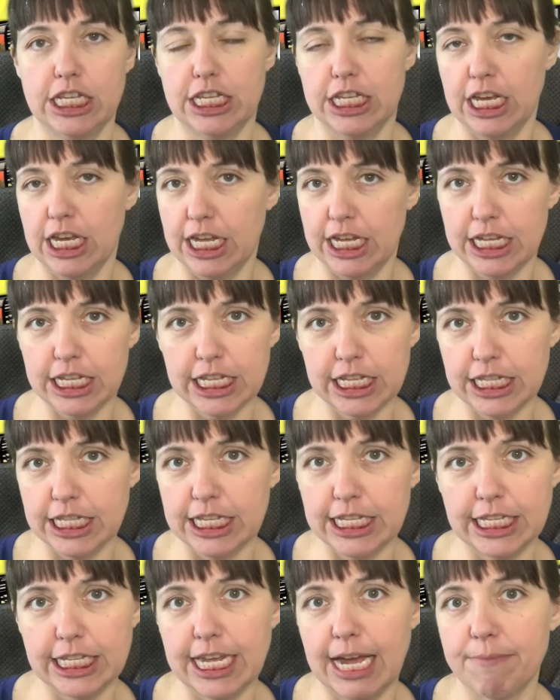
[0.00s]

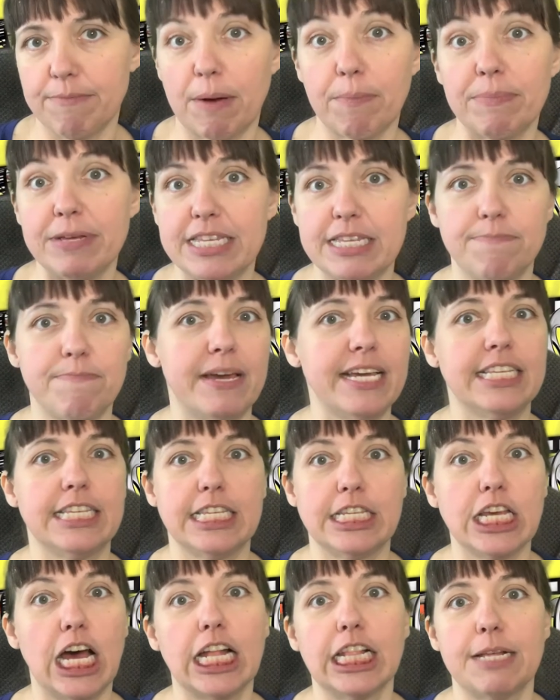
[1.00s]
this time up in space
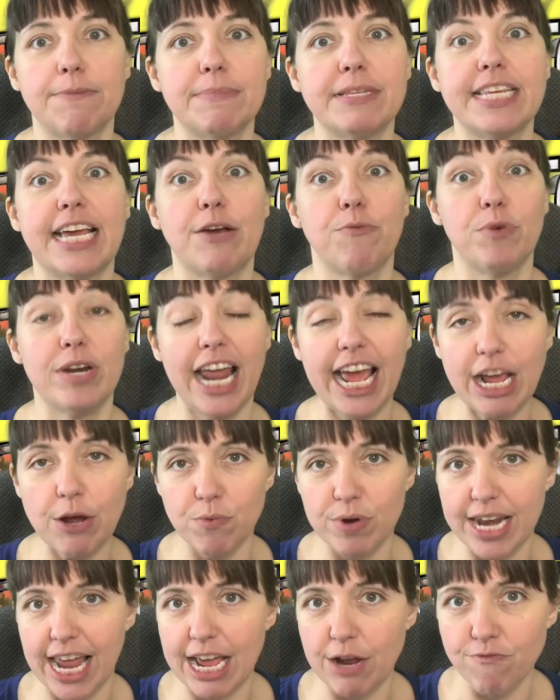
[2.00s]
is all I'm saying. When
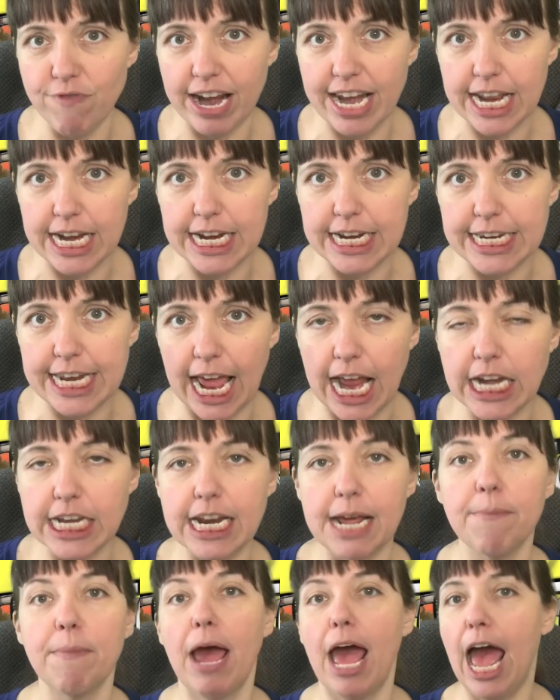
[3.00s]
they ready to take
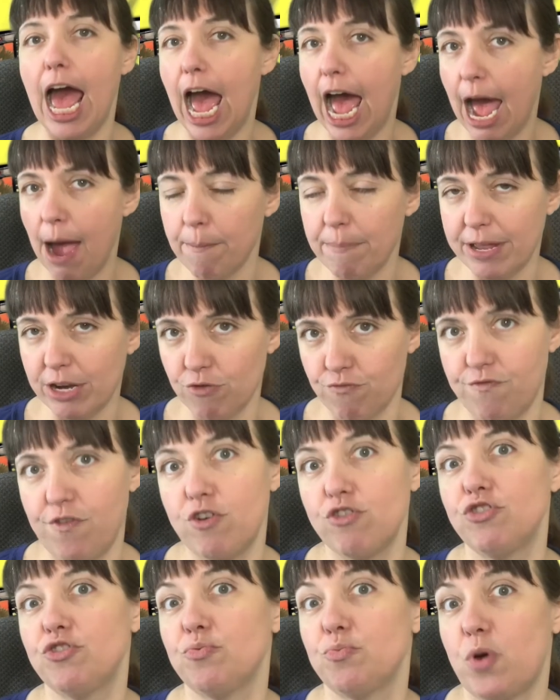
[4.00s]
them, I'll be the
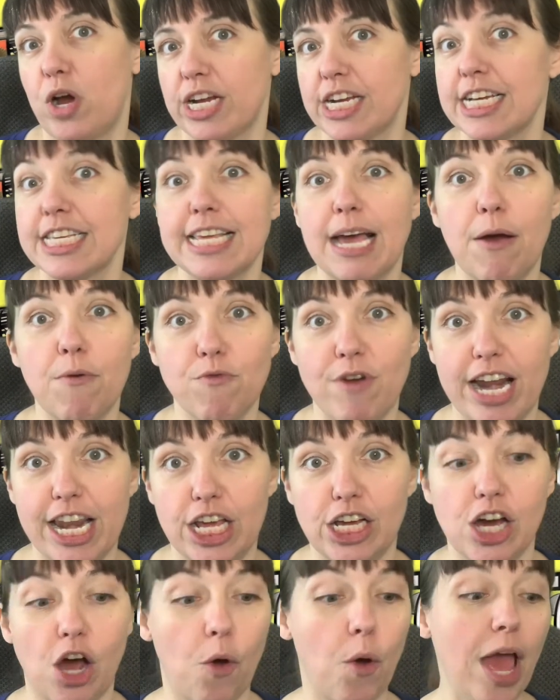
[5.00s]
first one because I'll already
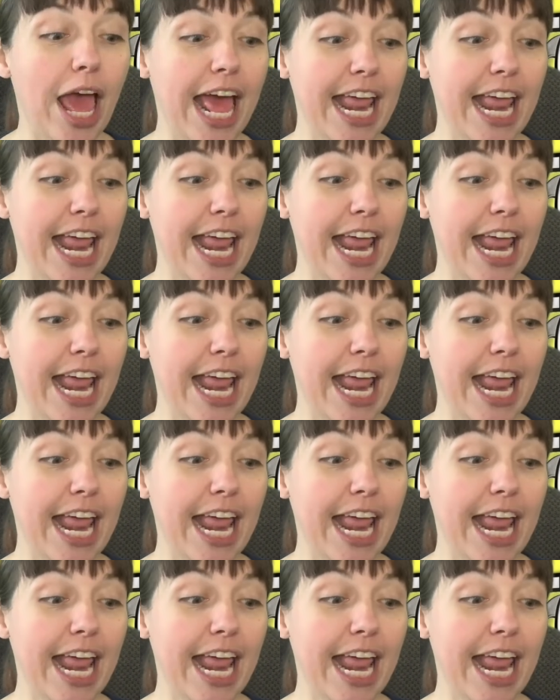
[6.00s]
go.